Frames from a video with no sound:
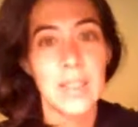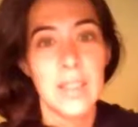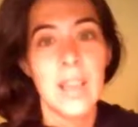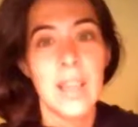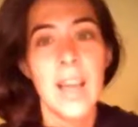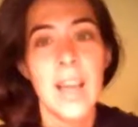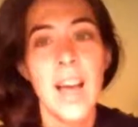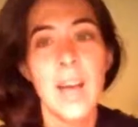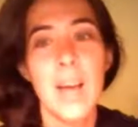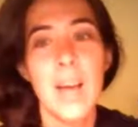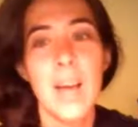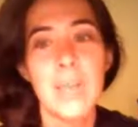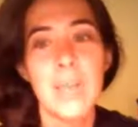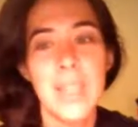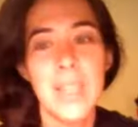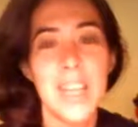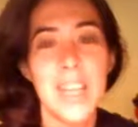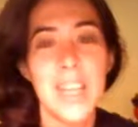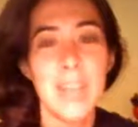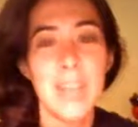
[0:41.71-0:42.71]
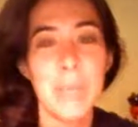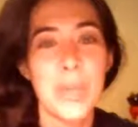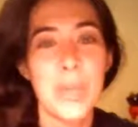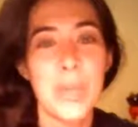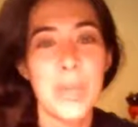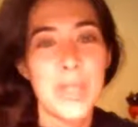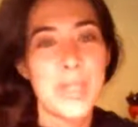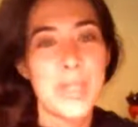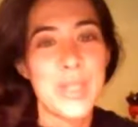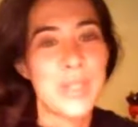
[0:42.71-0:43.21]
I'm not the kind of person
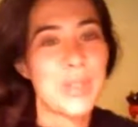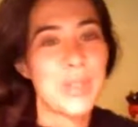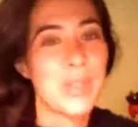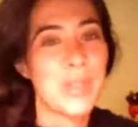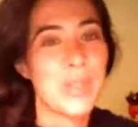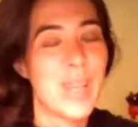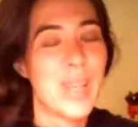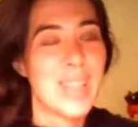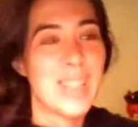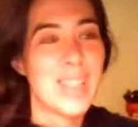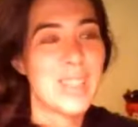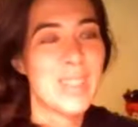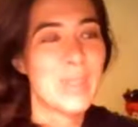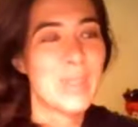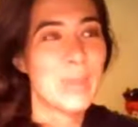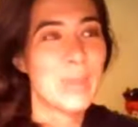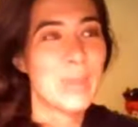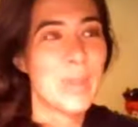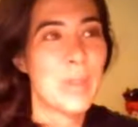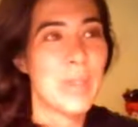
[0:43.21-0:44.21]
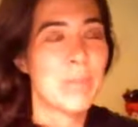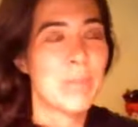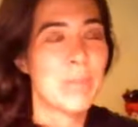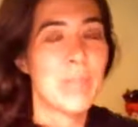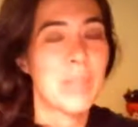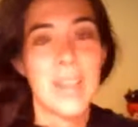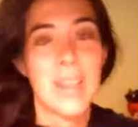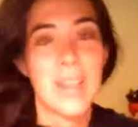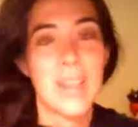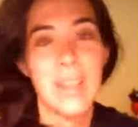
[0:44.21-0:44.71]
who likes to get
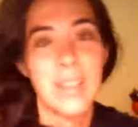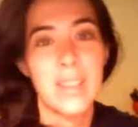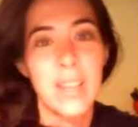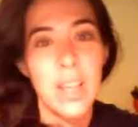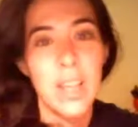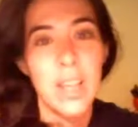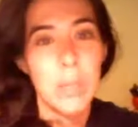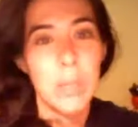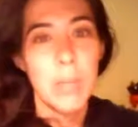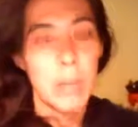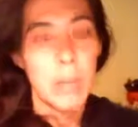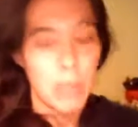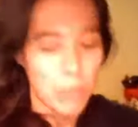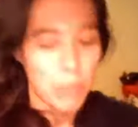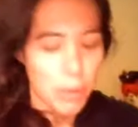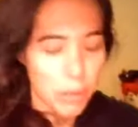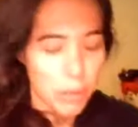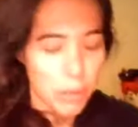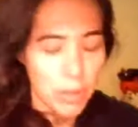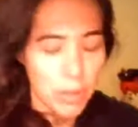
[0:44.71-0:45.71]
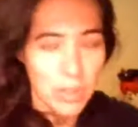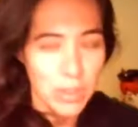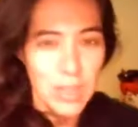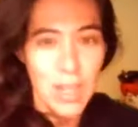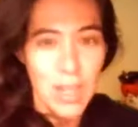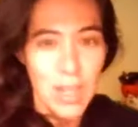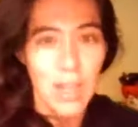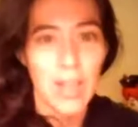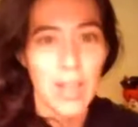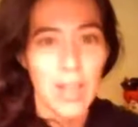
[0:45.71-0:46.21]
on my phone all the
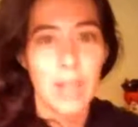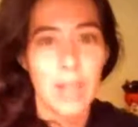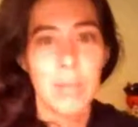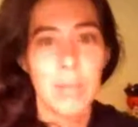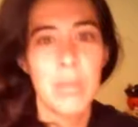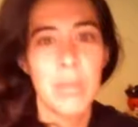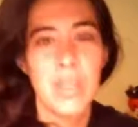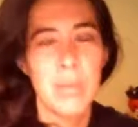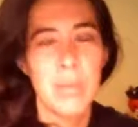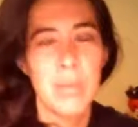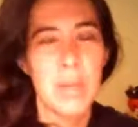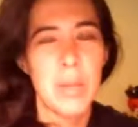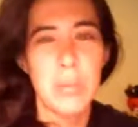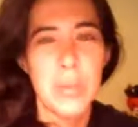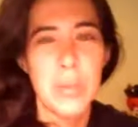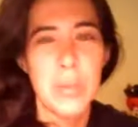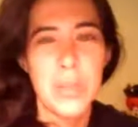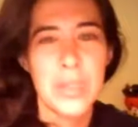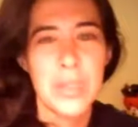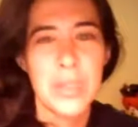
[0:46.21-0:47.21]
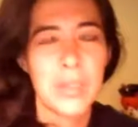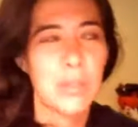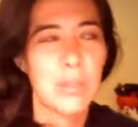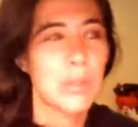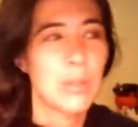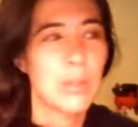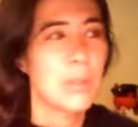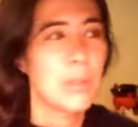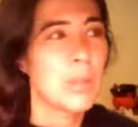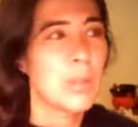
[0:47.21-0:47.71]
time. I'm not the type of person
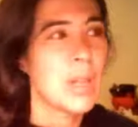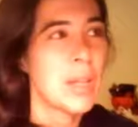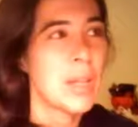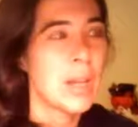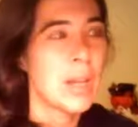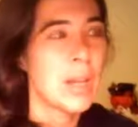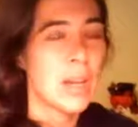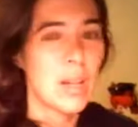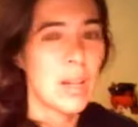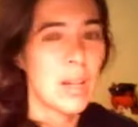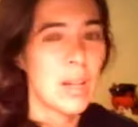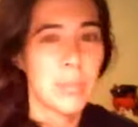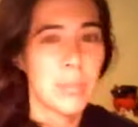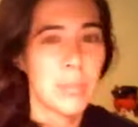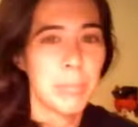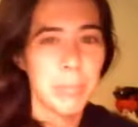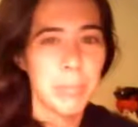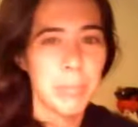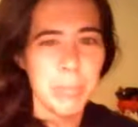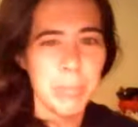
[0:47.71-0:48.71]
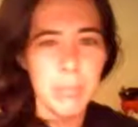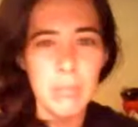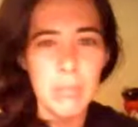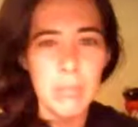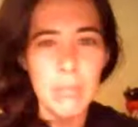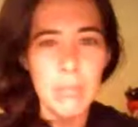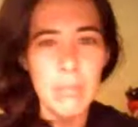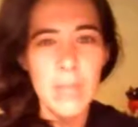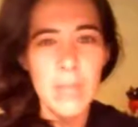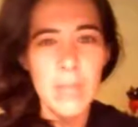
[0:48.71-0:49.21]
who, um,
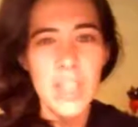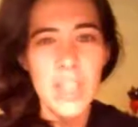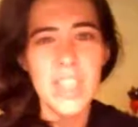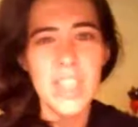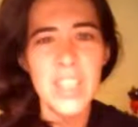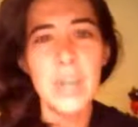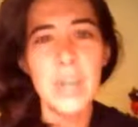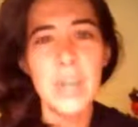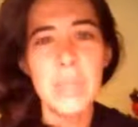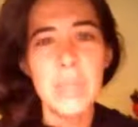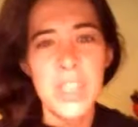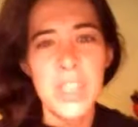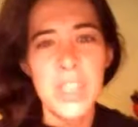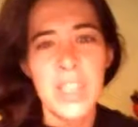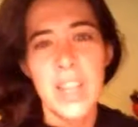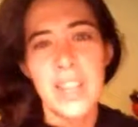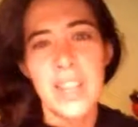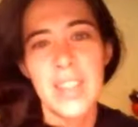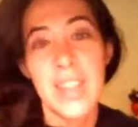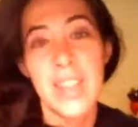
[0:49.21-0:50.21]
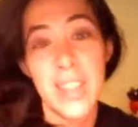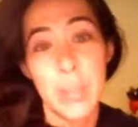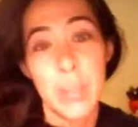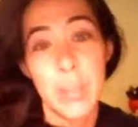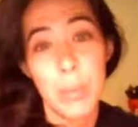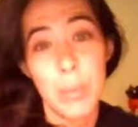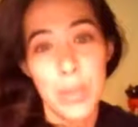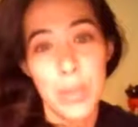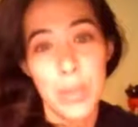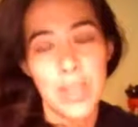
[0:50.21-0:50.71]
I'm just not that kind of
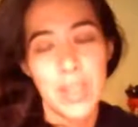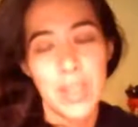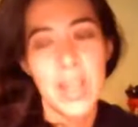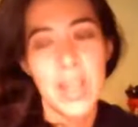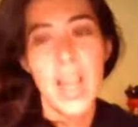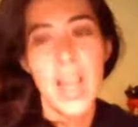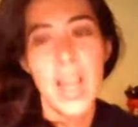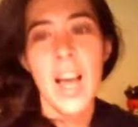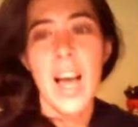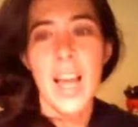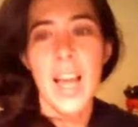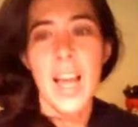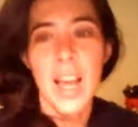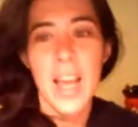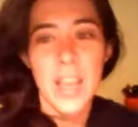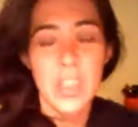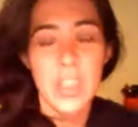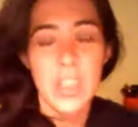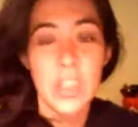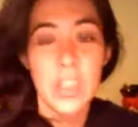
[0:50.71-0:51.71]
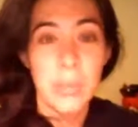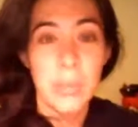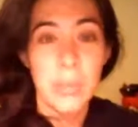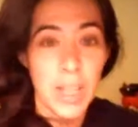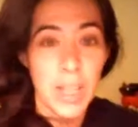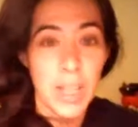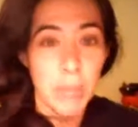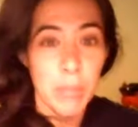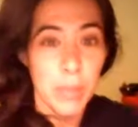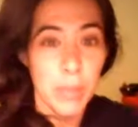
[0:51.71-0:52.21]
person. I actually am the kind of
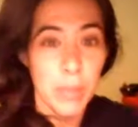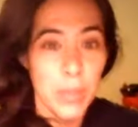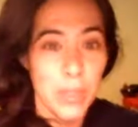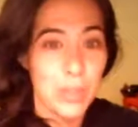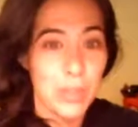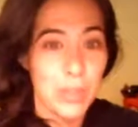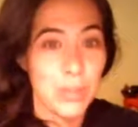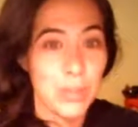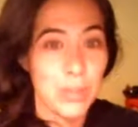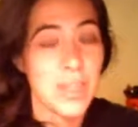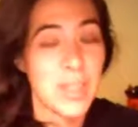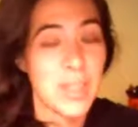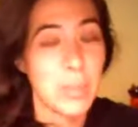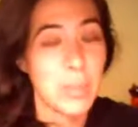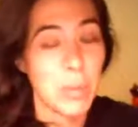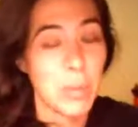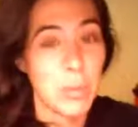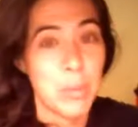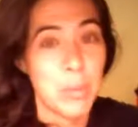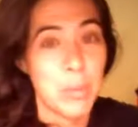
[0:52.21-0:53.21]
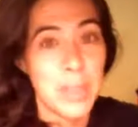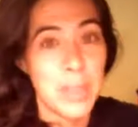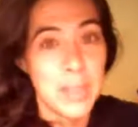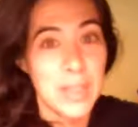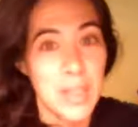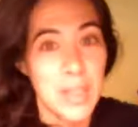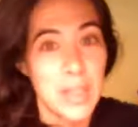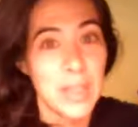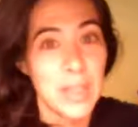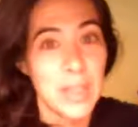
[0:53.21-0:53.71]
person who likes to be with my son,
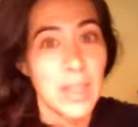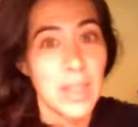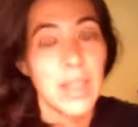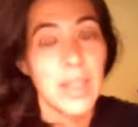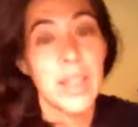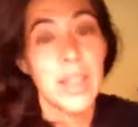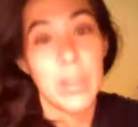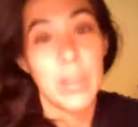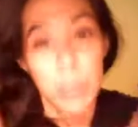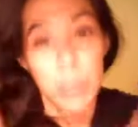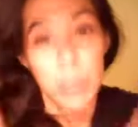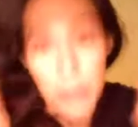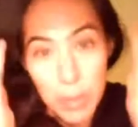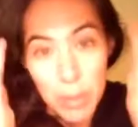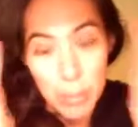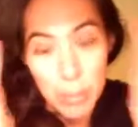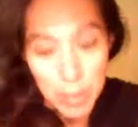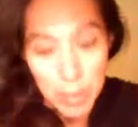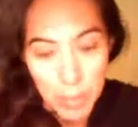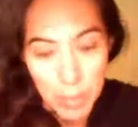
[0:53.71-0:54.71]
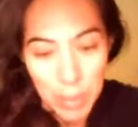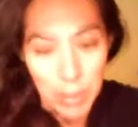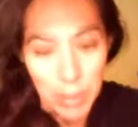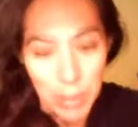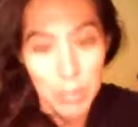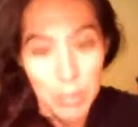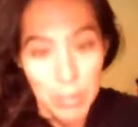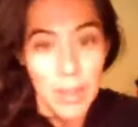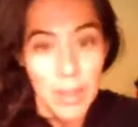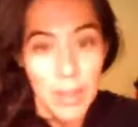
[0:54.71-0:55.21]
like really be with him,
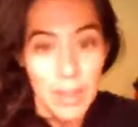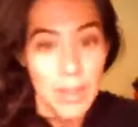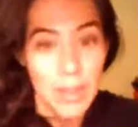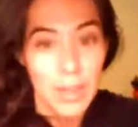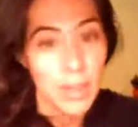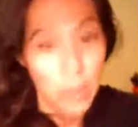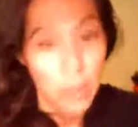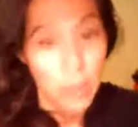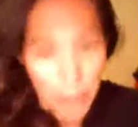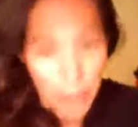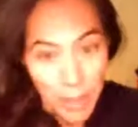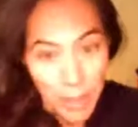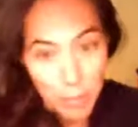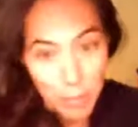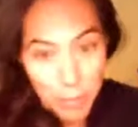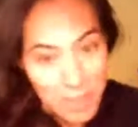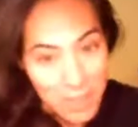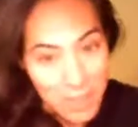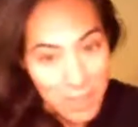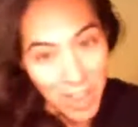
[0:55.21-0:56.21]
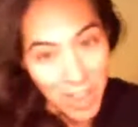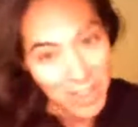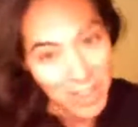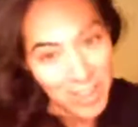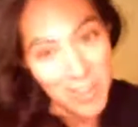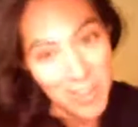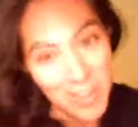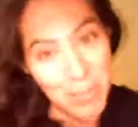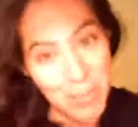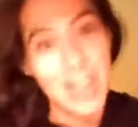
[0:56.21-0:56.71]
like look at him when he's talking to
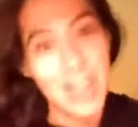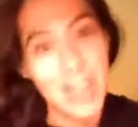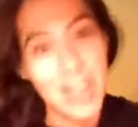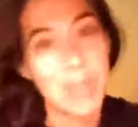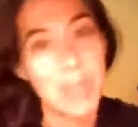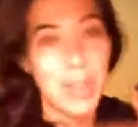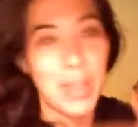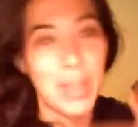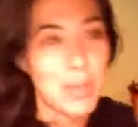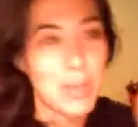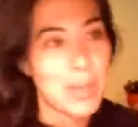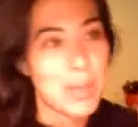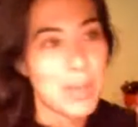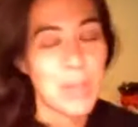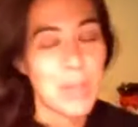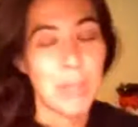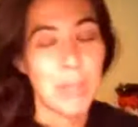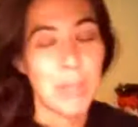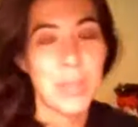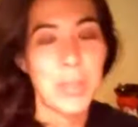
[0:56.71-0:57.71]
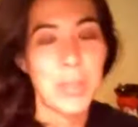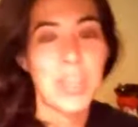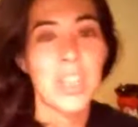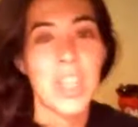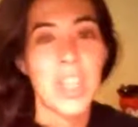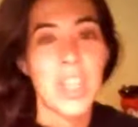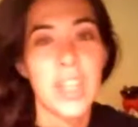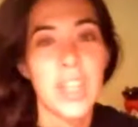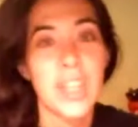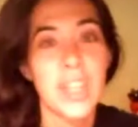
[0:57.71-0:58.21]
me, play with him on the beach. And I
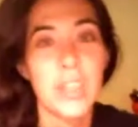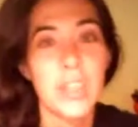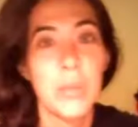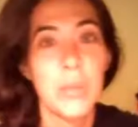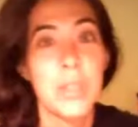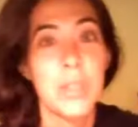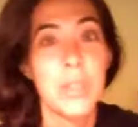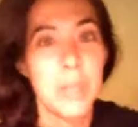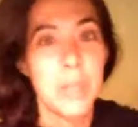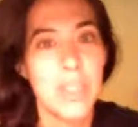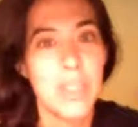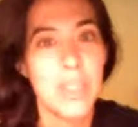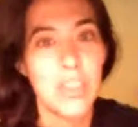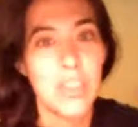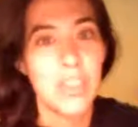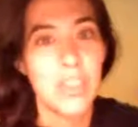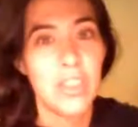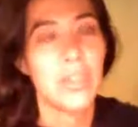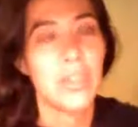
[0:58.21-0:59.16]
like going to the beach too.